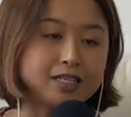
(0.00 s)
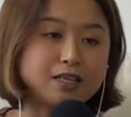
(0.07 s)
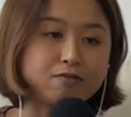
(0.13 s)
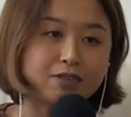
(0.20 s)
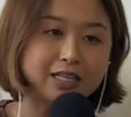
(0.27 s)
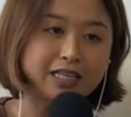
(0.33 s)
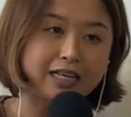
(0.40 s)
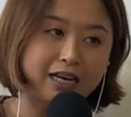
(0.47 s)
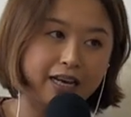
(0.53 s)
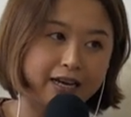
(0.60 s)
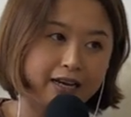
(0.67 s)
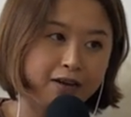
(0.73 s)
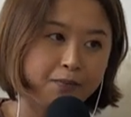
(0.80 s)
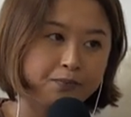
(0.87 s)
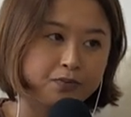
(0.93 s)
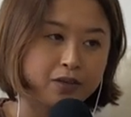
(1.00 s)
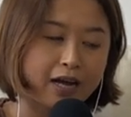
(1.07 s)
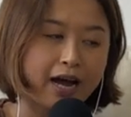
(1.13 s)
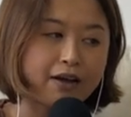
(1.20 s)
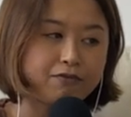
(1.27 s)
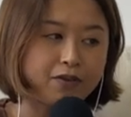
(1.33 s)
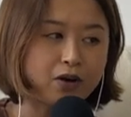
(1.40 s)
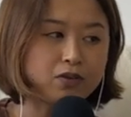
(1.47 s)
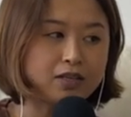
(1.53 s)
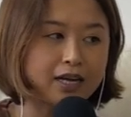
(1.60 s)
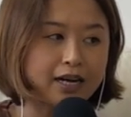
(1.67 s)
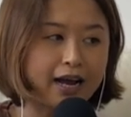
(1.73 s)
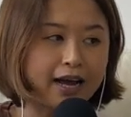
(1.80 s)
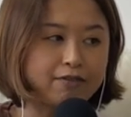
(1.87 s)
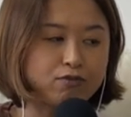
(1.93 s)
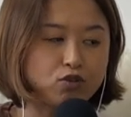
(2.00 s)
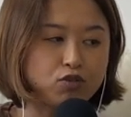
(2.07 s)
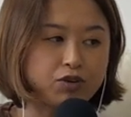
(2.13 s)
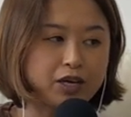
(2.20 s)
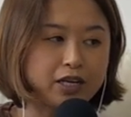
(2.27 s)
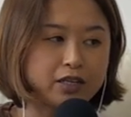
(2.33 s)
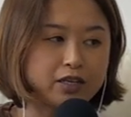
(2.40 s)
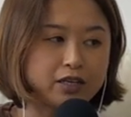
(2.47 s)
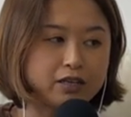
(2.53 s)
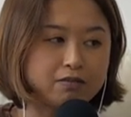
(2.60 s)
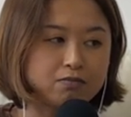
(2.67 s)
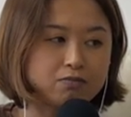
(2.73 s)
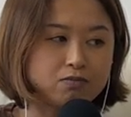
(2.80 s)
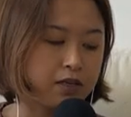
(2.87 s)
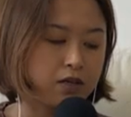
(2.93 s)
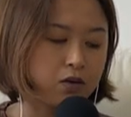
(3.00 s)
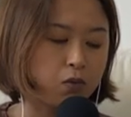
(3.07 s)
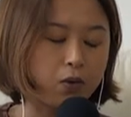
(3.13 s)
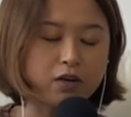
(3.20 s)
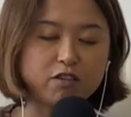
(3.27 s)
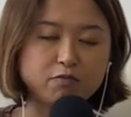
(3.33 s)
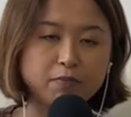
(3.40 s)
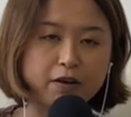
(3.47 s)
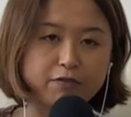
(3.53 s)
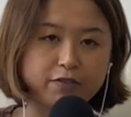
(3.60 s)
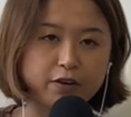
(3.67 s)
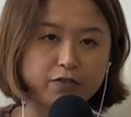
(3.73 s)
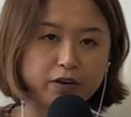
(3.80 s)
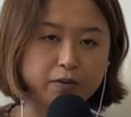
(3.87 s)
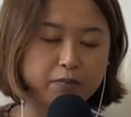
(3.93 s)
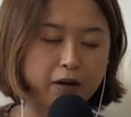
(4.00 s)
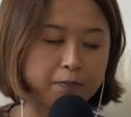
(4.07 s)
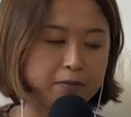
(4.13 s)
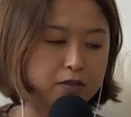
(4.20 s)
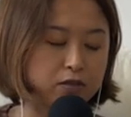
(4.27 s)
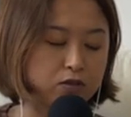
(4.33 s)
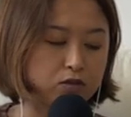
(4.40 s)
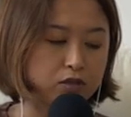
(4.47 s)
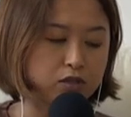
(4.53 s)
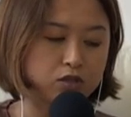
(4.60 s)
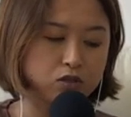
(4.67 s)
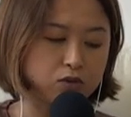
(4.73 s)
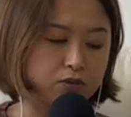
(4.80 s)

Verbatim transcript: of the delay, I found that I've created one of my favorite episodes so